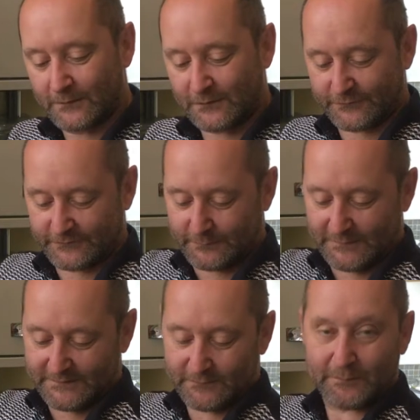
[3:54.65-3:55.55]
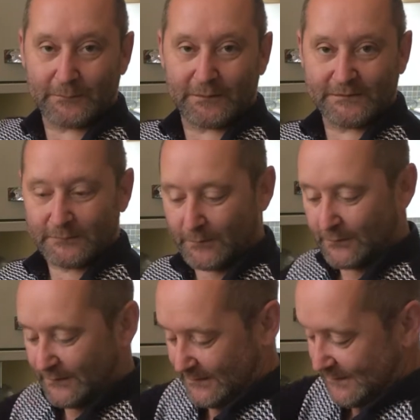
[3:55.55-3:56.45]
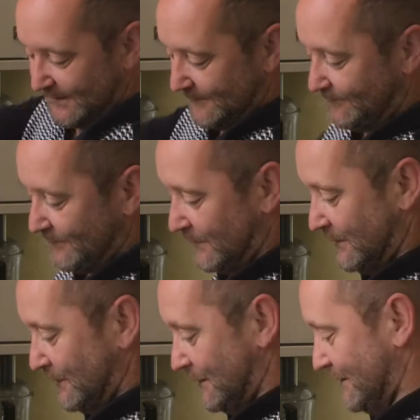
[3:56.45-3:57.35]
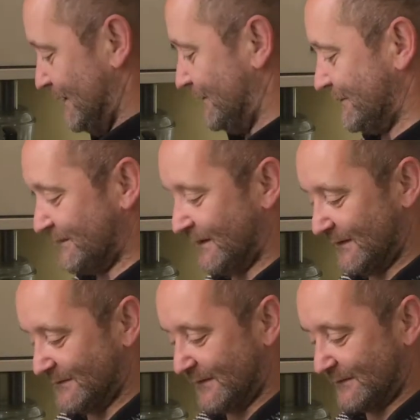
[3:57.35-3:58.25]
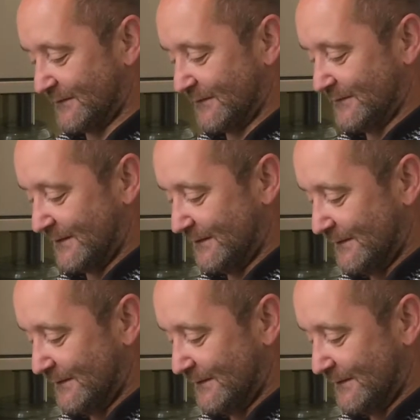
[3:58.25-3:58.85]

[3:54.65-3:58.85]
because there's a big piece of bone in here. He now says getting his hands dirty.